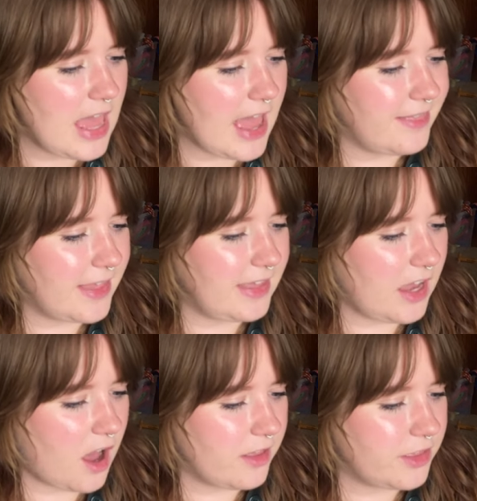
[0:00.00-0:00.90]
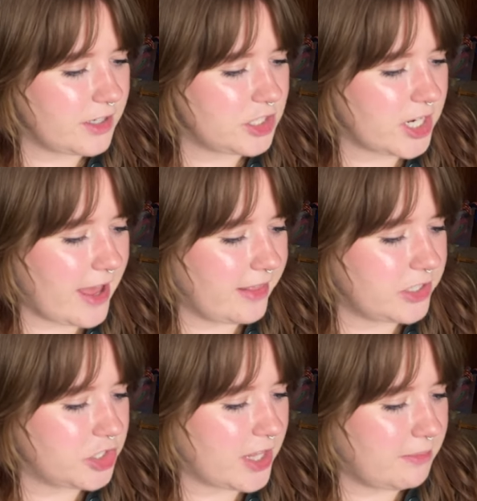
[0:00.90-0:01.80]
And then the other
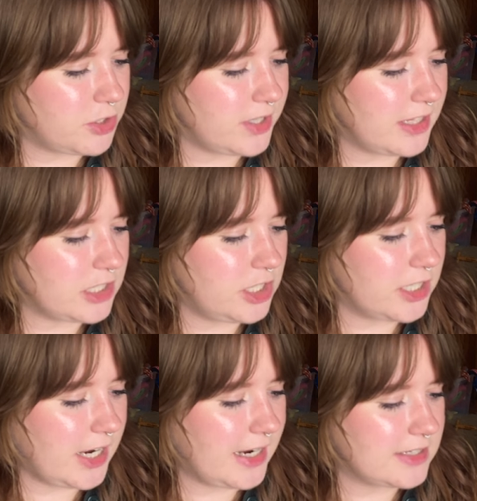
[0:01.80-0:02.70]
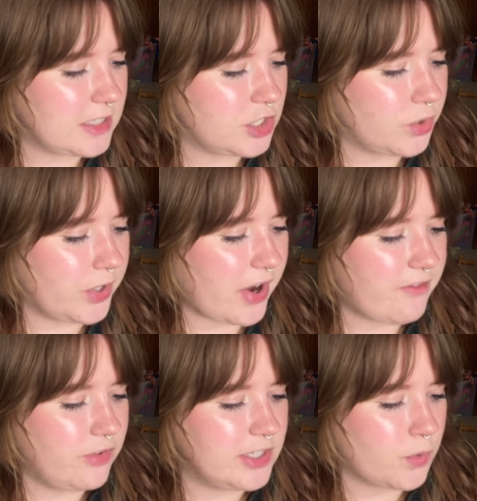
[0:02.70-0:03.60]
challenge that I'm doing this year is the
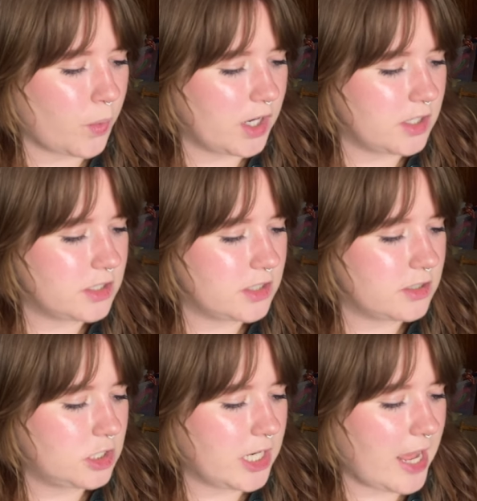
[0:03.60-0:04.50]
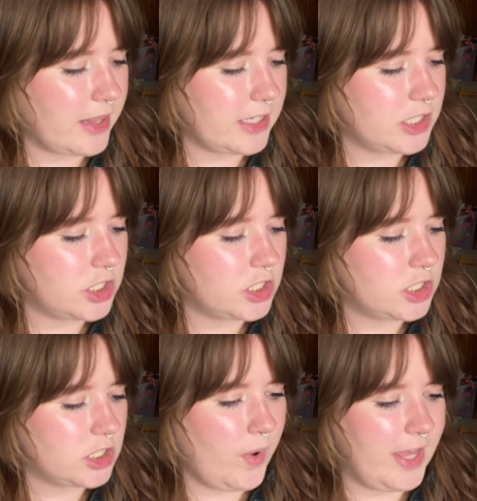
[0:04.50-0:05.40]
Storygraph Reads the World
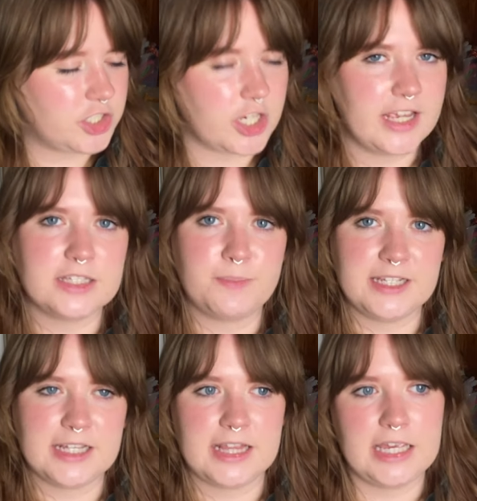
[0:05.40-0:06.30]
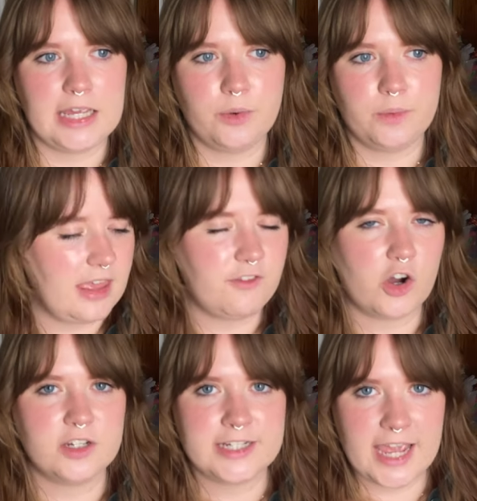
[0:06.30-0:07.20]
challenge, which is basically they've
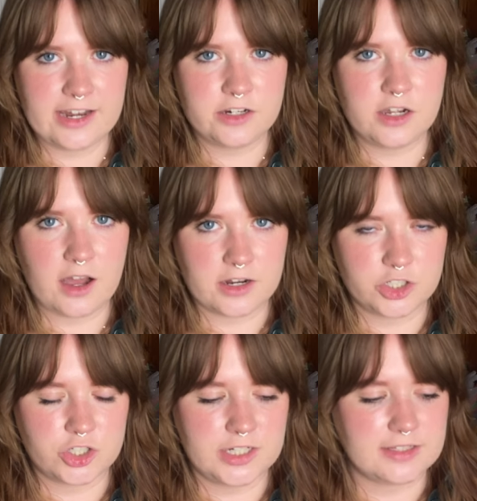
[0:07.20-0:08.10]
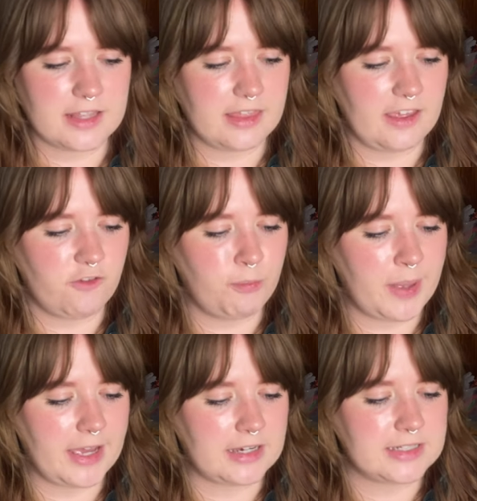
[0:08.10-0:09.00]
got 10 countries that they've
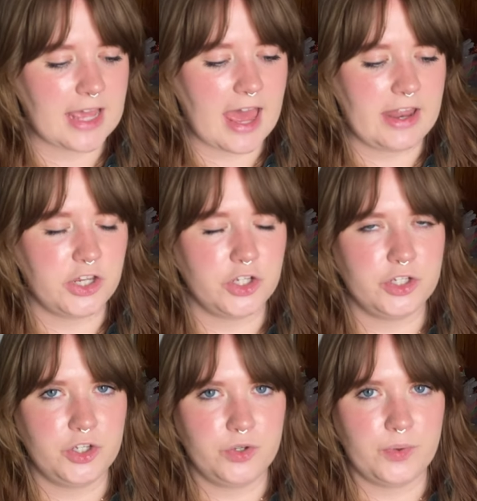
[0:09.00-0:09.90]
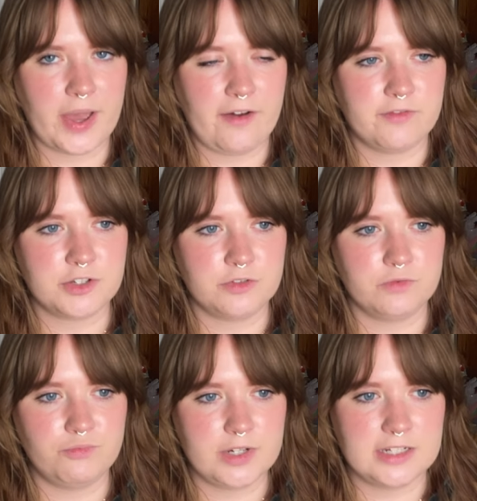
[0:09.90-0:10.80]
picked, and you have
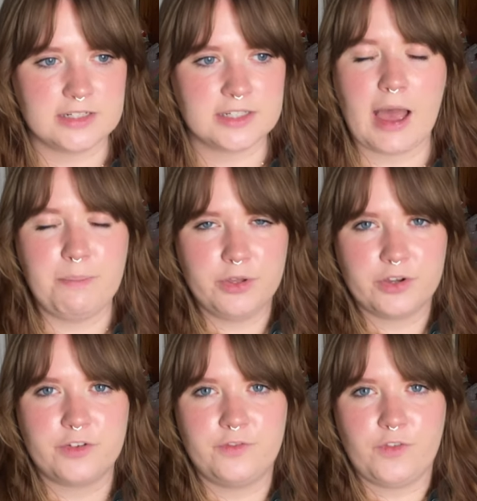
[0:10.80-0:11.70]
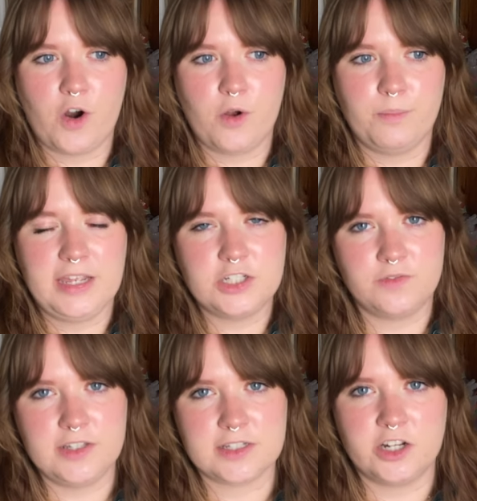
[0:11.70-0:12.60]
to read a book from each
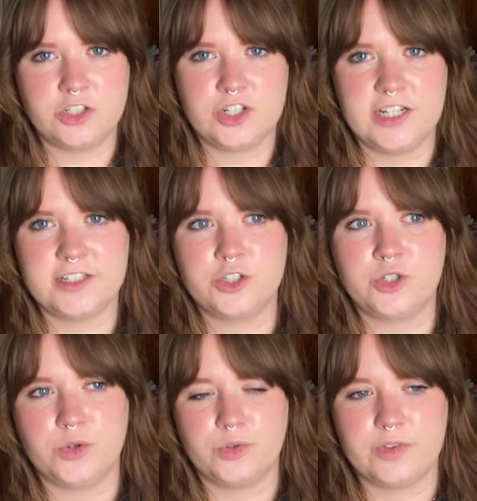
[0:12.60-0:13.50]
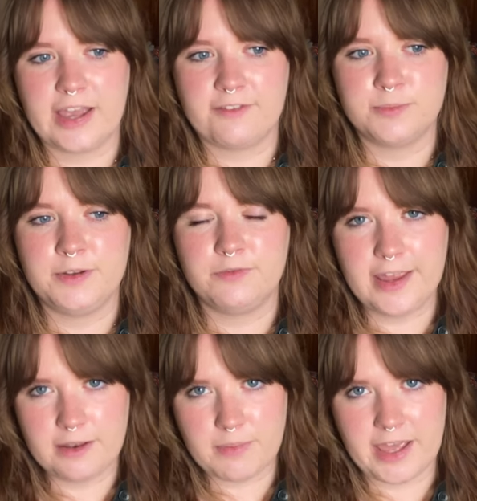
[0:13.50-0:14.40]
of these countries. So they have to be
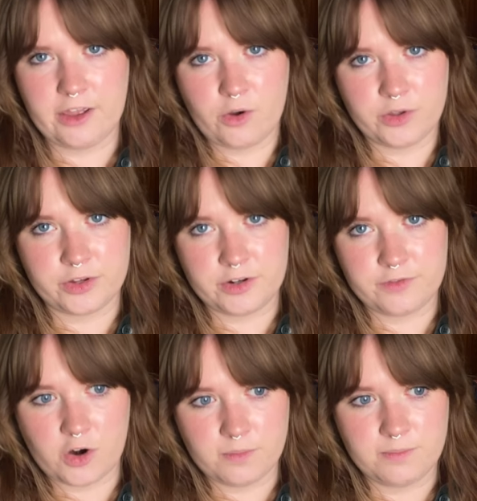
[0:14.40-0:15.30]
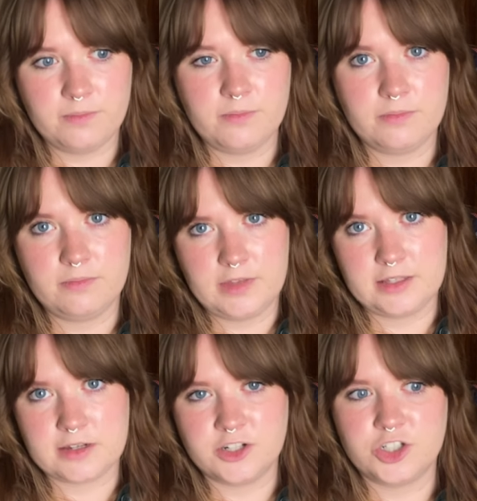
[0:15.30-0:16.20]
written by an author from
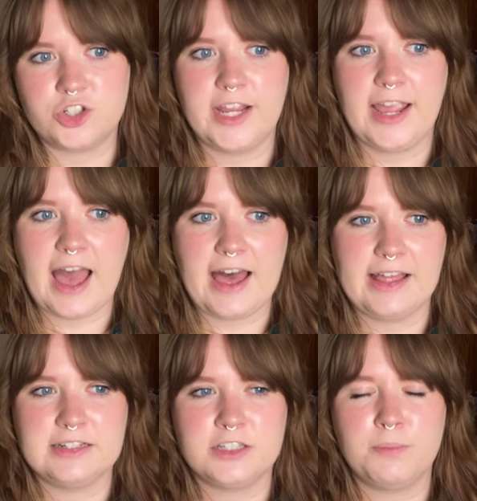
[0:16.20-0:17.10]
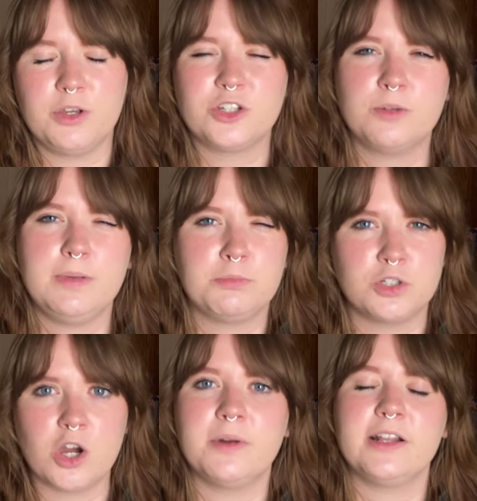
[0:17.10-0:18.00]
this country, and the book should be
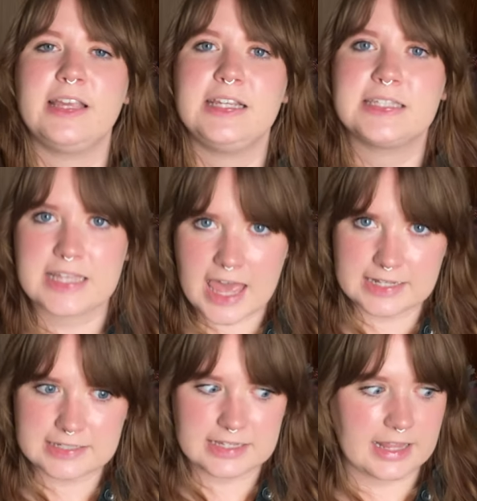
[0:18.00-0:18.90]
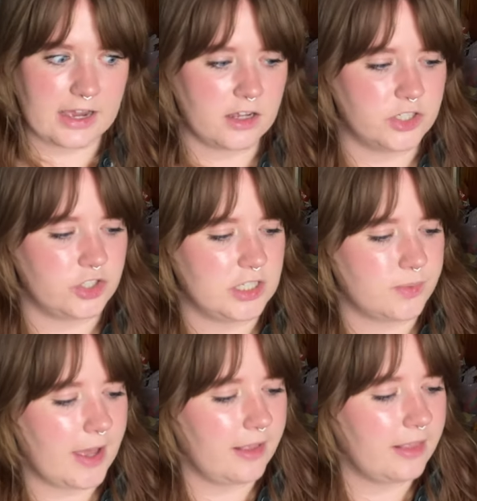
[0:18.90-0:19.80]
predominantly set in that country as
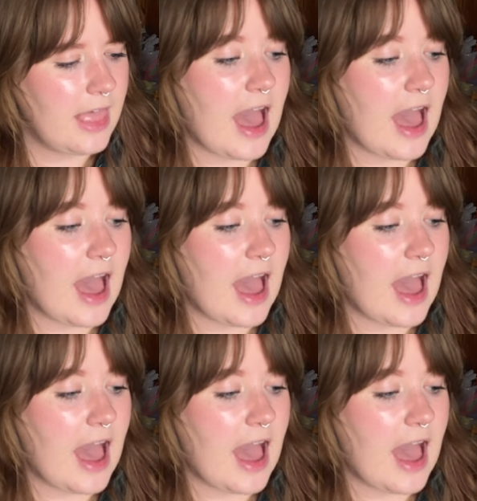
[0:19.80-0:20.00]
well.